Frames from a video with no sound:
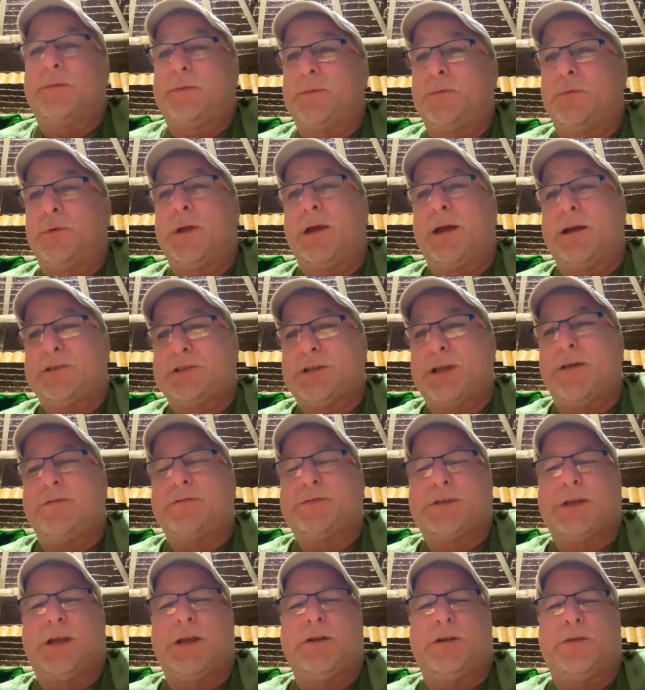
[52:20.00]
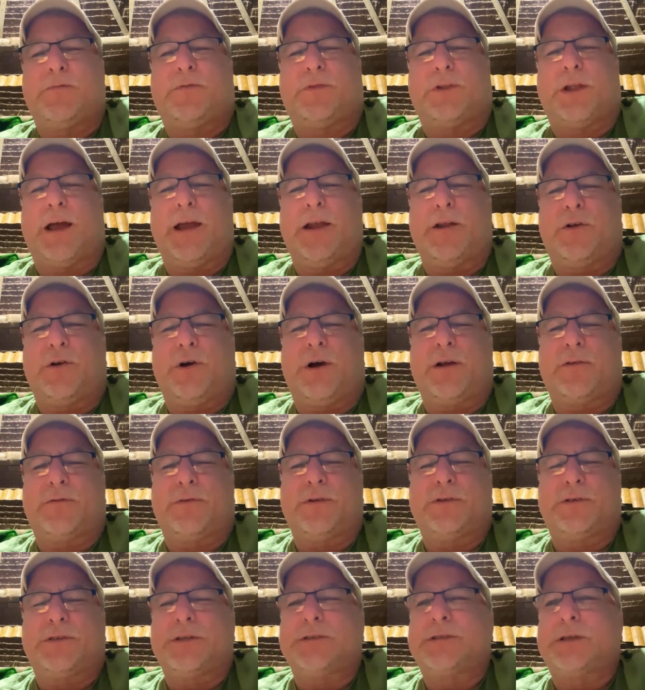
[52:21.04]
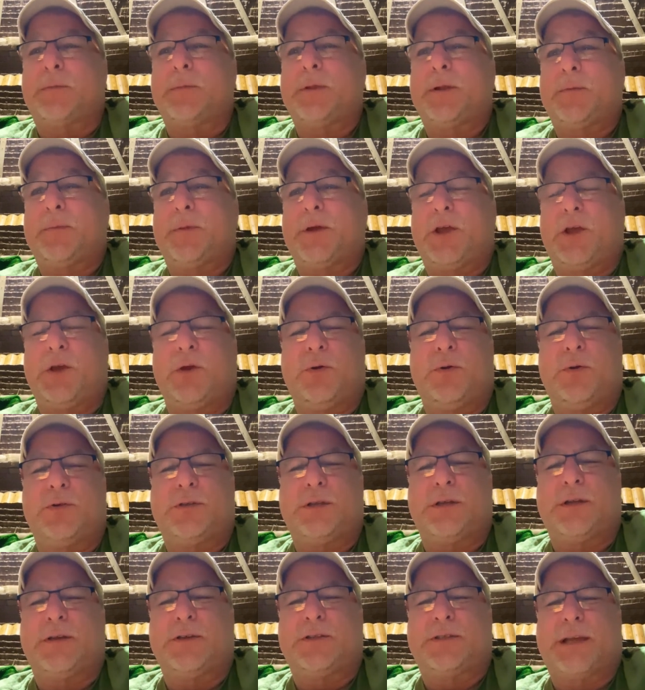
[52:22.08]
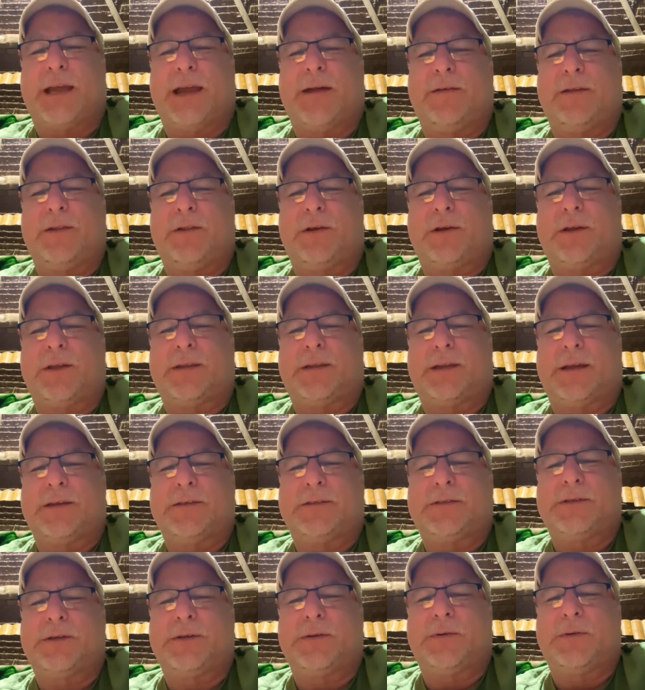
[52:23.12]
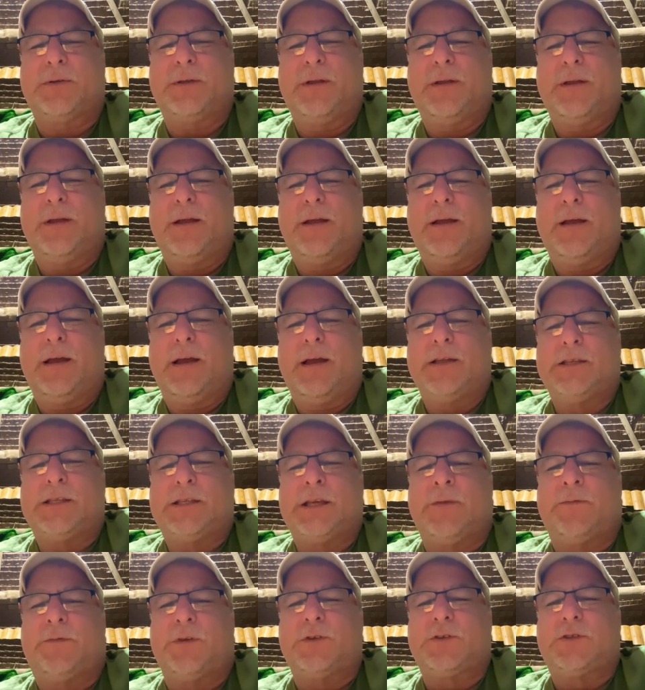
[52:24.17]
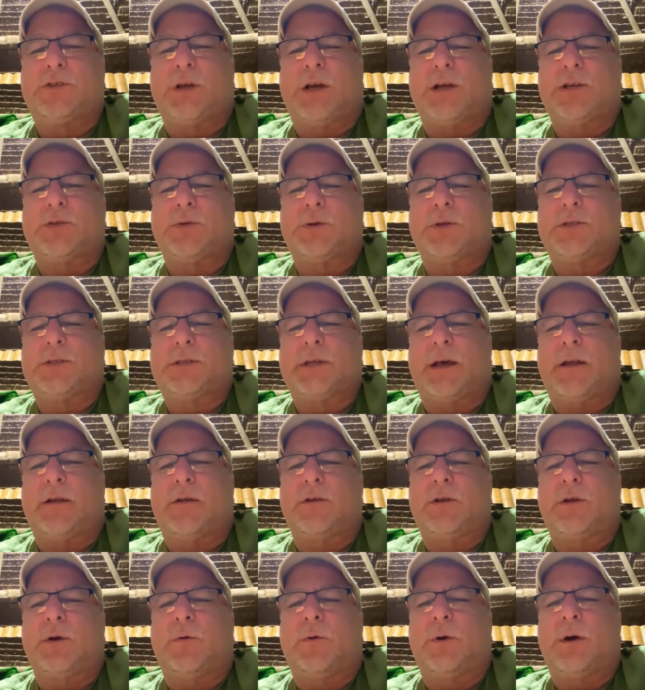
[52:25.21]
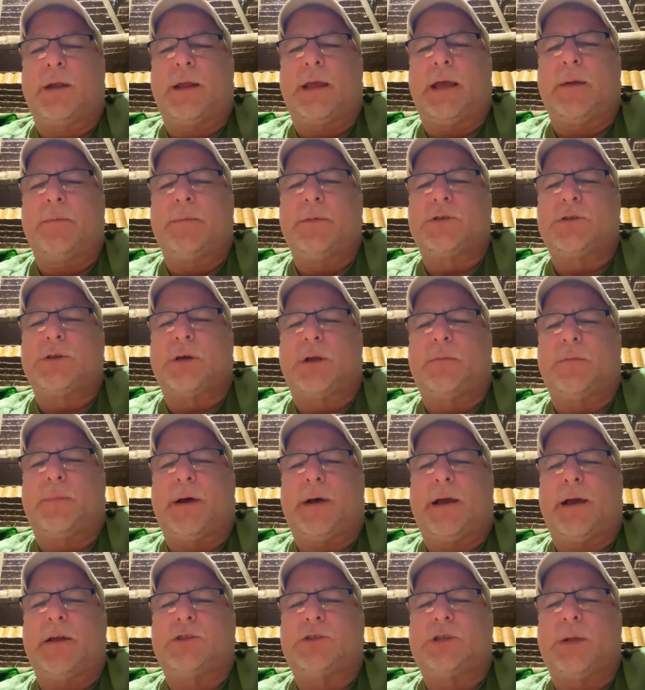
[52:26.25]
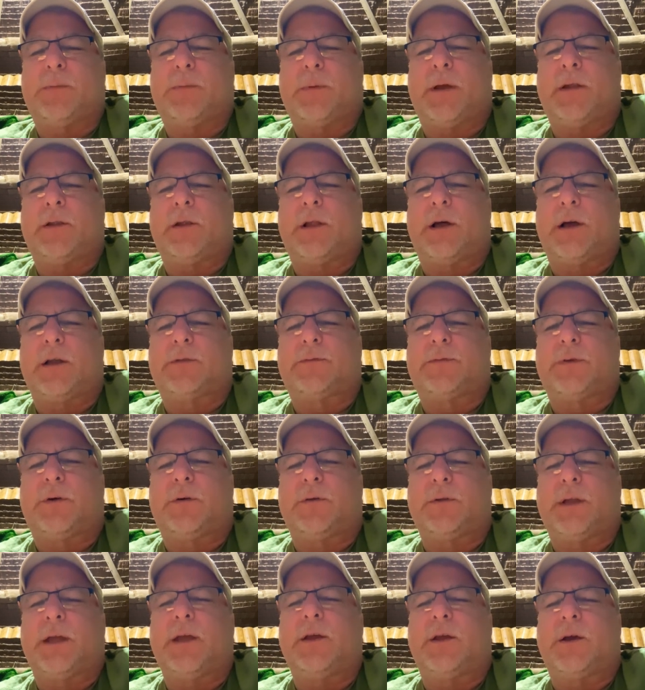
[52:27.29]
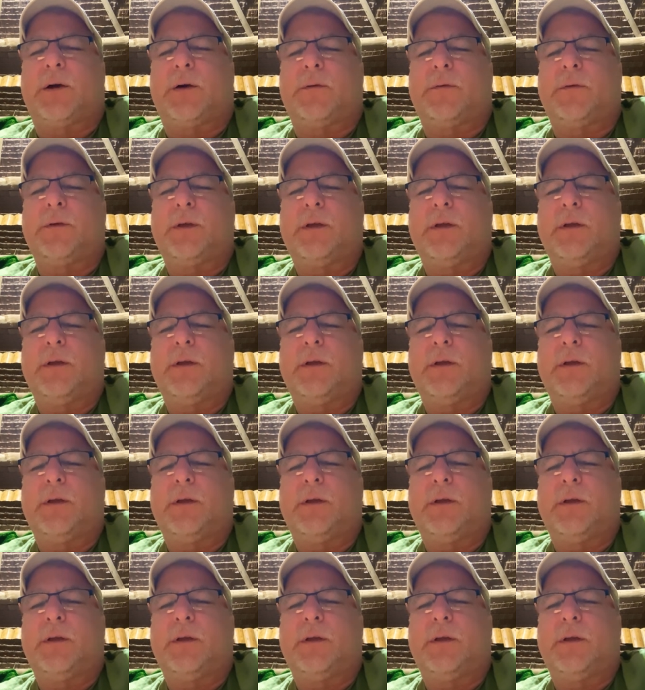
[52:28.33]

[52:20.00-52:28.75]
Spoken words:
We actually have seen flying cockroaches. Some of them are huge, and they're scary looking things too. Sinfuls, Joshua Subtle, go on Amazon and buy a cheap unlocked phone. There you go.